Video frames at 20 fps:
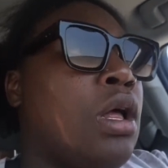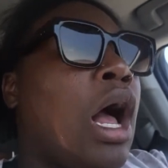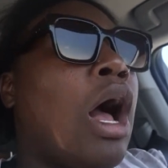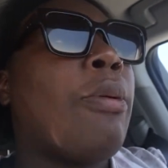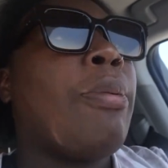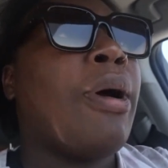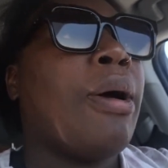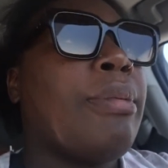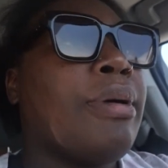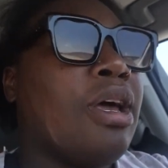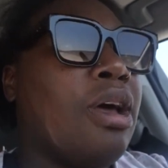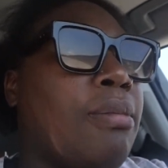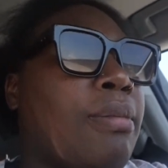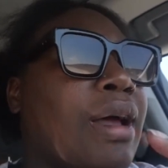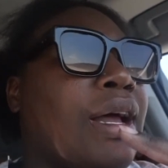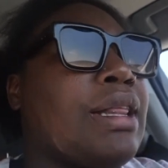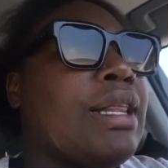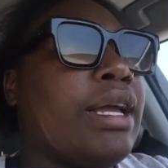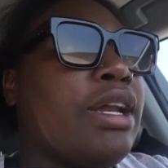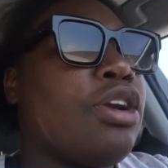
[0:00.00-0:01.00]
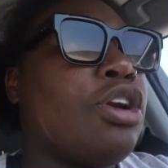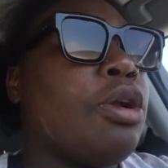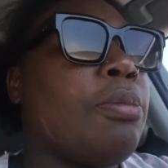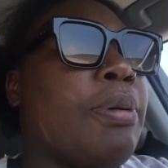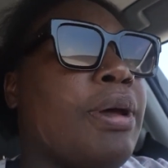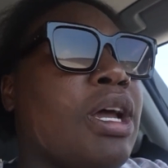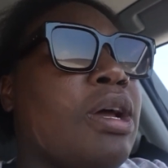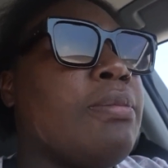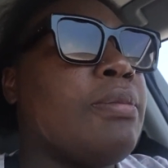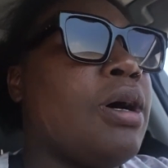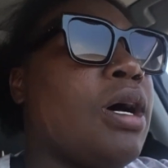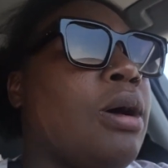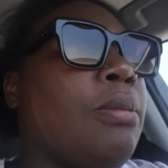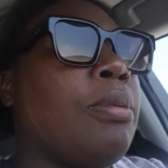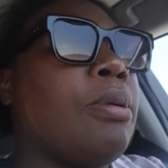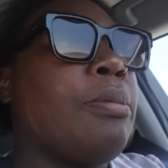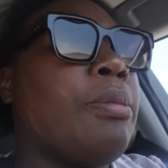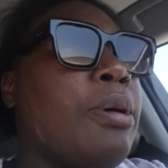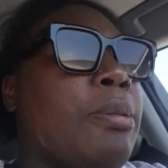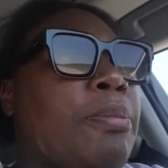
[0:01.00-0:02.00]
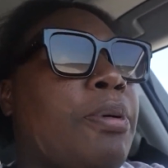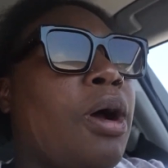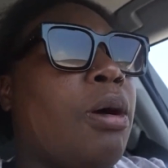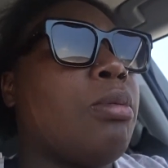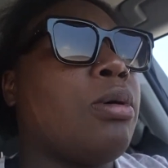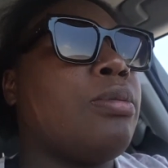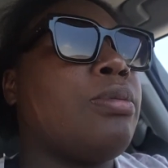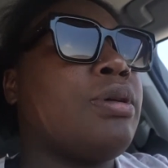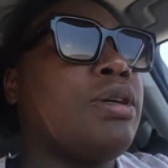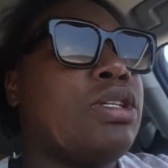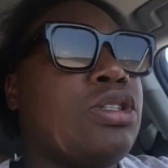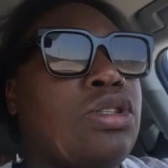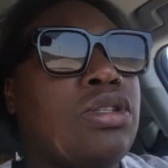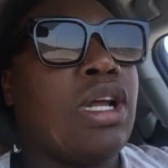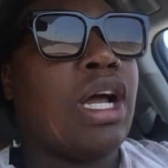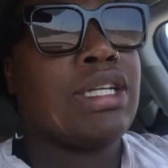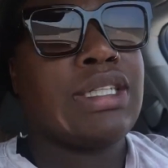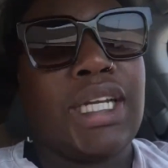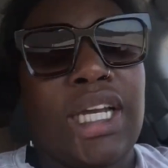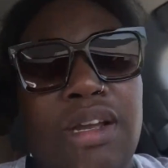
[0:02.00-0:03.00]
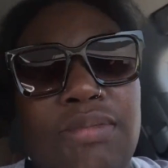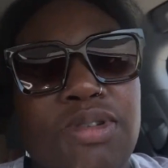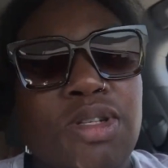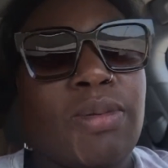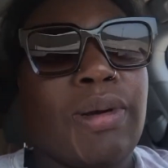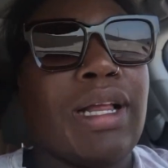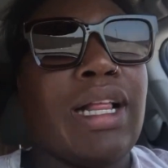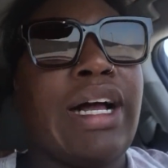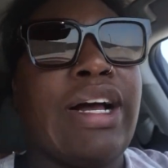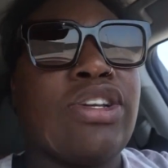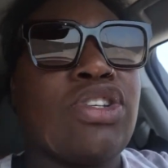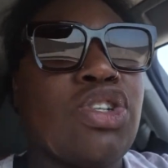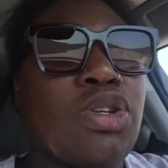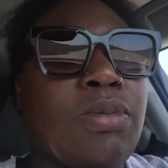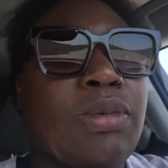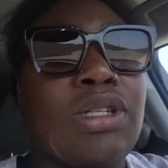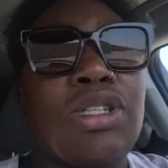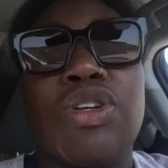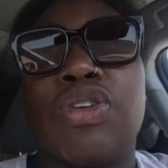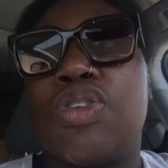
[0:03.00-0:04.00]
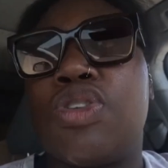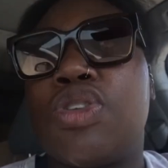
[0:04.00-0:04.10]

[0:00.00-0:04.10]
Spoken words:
I'll probably come back later to pick them up, but probably not take them to my classroom until